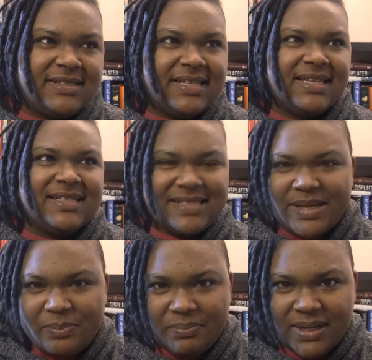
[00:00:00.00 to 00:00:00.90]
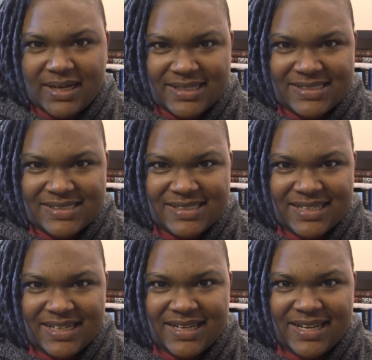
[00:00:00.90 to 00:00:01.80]
in the same box
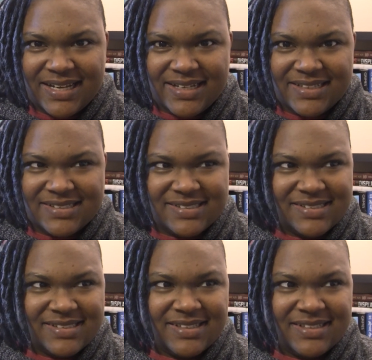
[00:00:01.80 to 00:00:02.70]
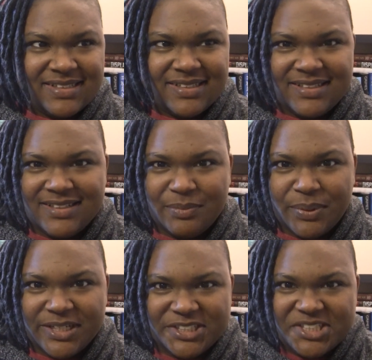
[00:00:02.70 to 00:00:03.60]
as The
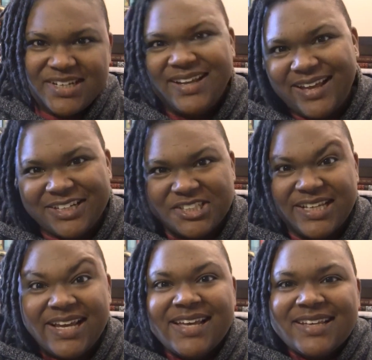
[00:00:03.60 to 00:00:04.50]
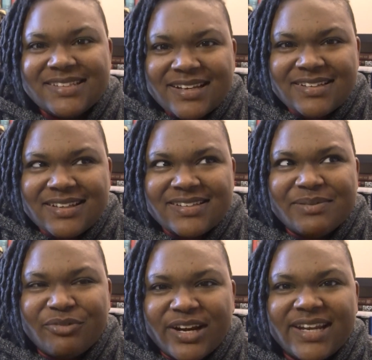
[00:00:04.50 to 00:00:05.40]
Bridge, actually, sent to the
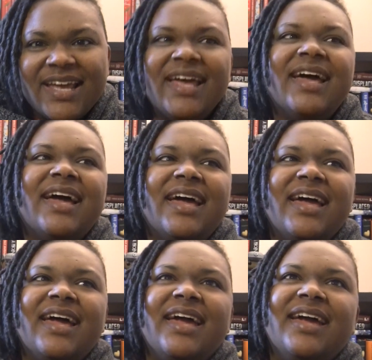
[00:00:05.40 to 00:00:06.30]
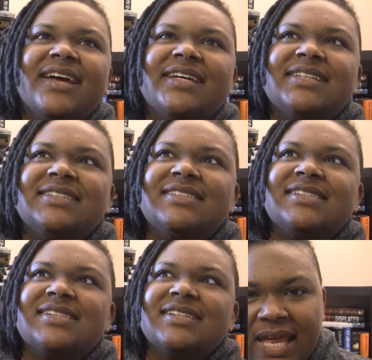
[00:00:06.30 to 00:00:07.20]
same friend.
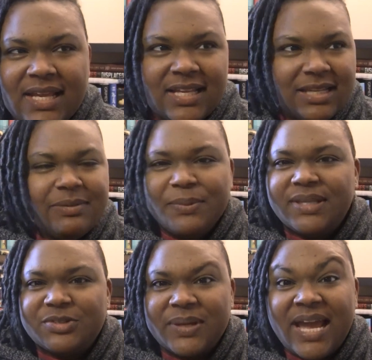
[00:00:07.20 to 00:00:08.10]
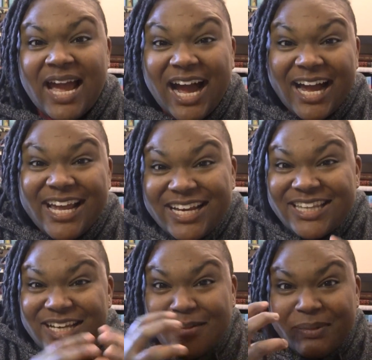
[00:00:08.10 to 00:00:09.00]
And let me put it this way. I had
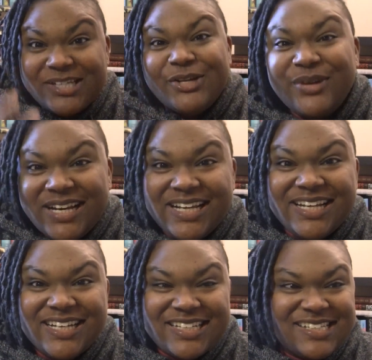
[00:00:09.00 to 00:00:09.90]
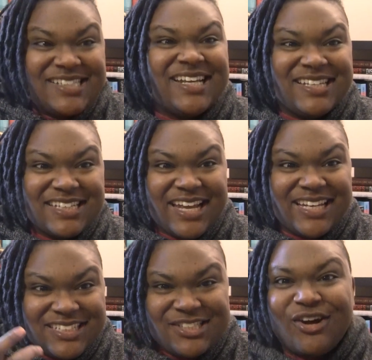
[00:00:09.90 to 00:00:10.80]
the opportunity to sit
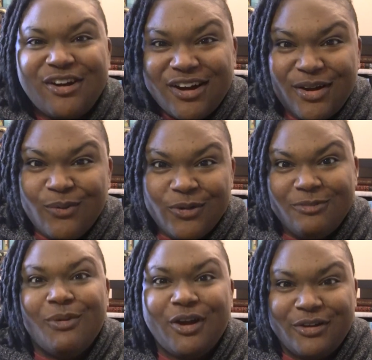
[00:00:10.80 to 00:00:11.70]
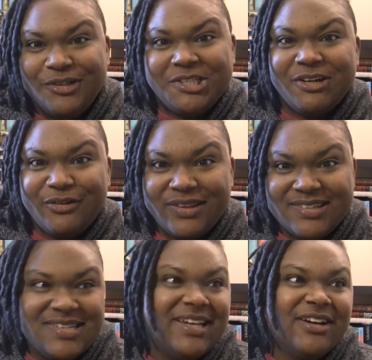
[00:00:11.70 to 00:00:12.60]
and talk with Marco Shiro
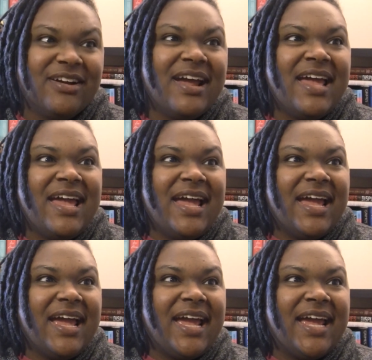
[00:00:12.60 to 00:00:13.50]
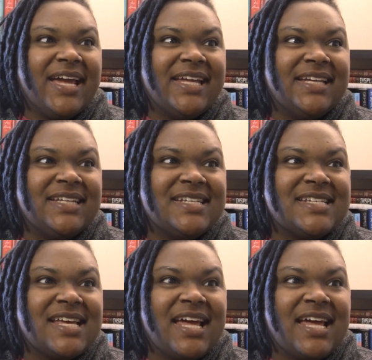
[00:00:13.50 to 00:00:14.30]
this year, and